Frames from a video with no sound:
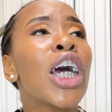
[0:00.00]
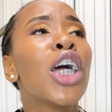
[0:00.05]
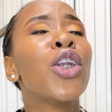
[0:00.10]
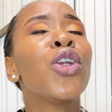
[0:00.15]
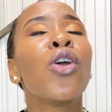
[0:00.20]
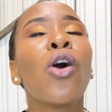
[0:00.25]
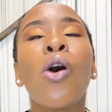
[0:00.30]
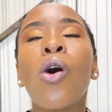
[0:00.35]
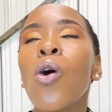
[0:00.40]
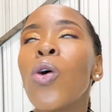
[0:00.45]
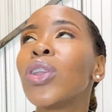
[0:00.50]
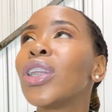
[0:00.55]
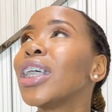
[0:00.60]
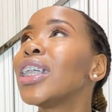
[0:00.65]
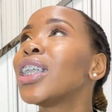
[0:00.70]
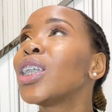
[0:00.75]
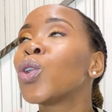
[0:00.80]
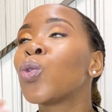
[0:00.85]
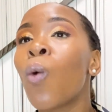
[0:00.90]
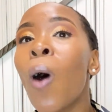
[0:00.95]
no,
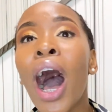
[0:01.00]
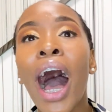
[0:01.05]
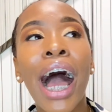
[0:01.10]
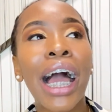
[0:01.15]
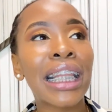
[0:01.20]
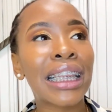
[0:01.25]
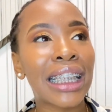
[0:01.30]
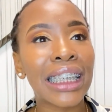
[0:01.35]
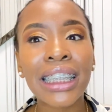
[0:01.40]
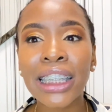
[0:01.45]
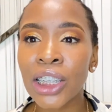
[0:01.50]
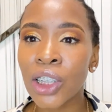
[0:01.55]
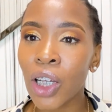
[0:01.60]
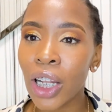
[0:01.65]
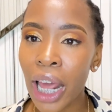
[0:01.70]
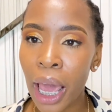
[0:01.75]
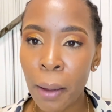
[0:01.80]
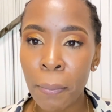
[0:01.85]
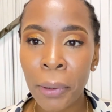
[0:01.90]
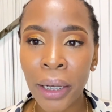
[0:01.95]
this is why this is not
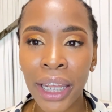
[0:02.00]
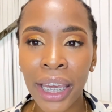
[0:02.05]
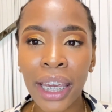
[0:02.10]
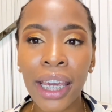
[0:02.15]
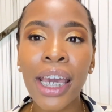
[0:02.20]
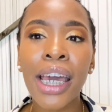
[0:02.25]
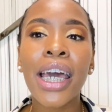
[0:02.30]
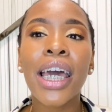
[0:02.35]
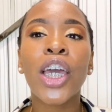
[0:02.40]
happening.